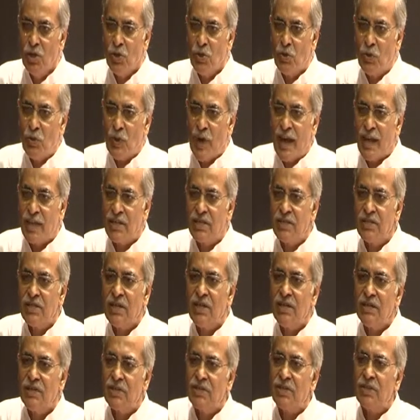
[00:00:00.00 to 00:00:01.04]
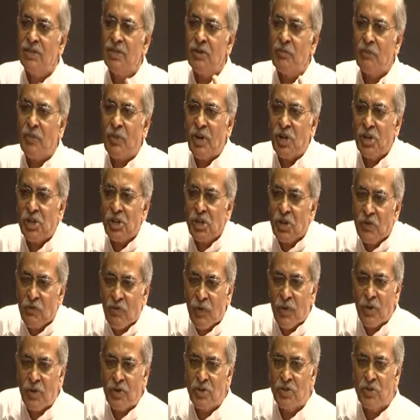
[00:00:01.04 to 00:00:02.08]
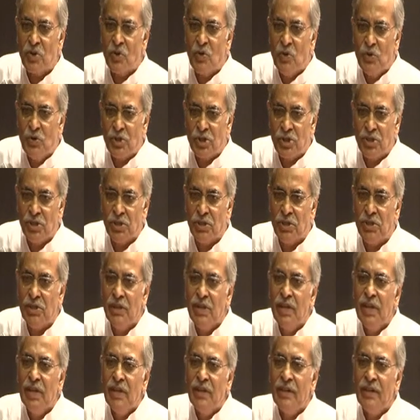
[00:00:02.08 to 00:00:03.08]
to exert such a pressure for resolution